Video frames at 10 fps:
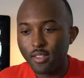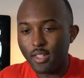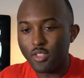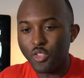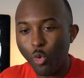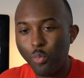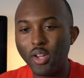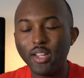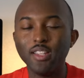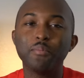There's no
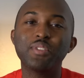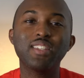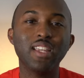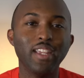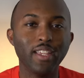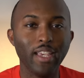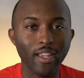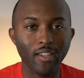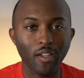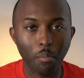point in them sitting
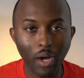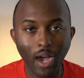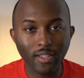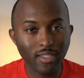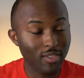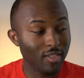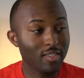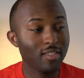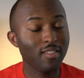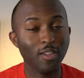in a box. It's
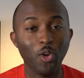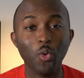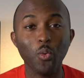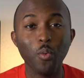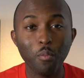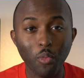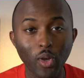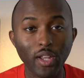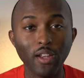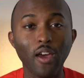just no
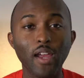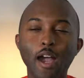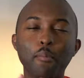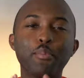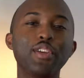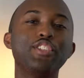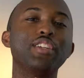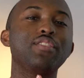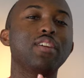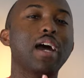point, all right? I
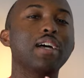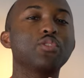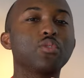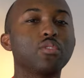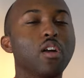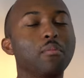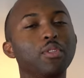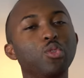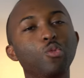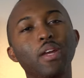appreciate you guys
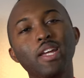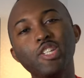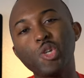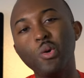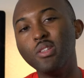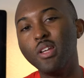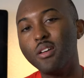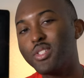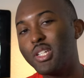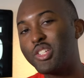coming through, man, showing
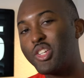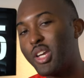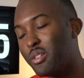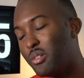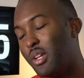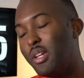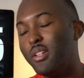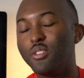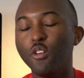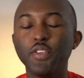love to the channel.
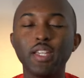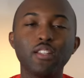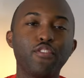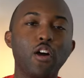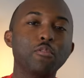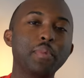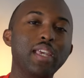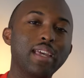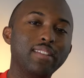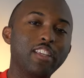Don't forget to follow
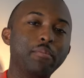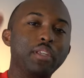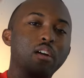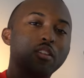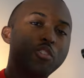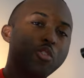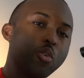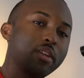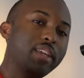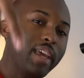me at
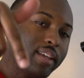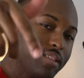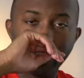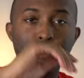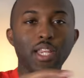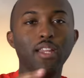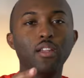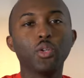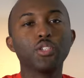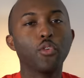DB_kicks. If you didn't
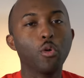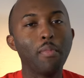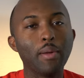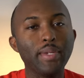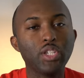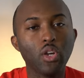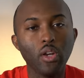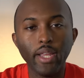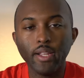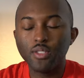notice for my
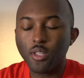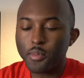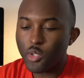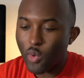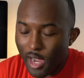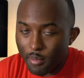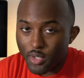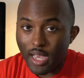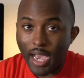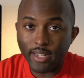returning
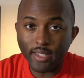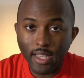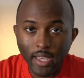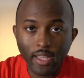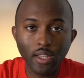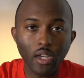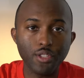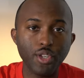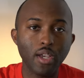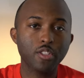subscribers, I did
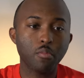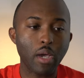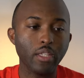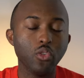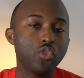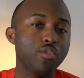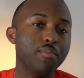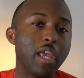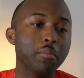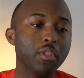adjust my
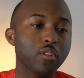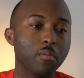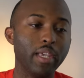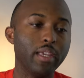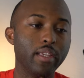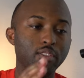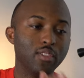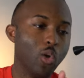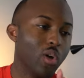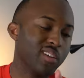YouTube name a little bit. It's
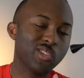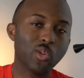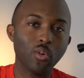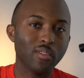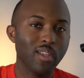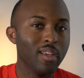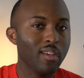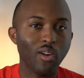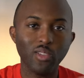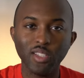no underscore.
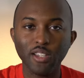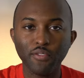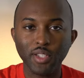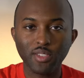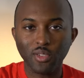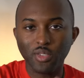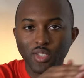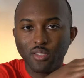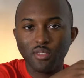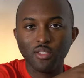Only difference, so
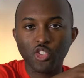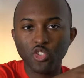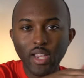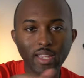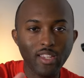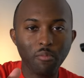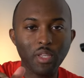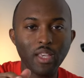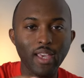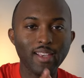it's just straight
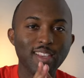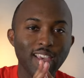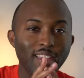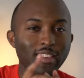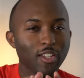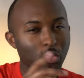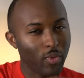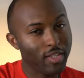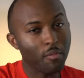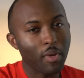DB Kicks. There's a
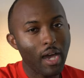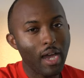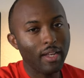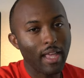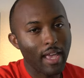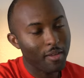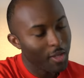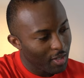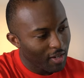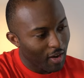reason behind that.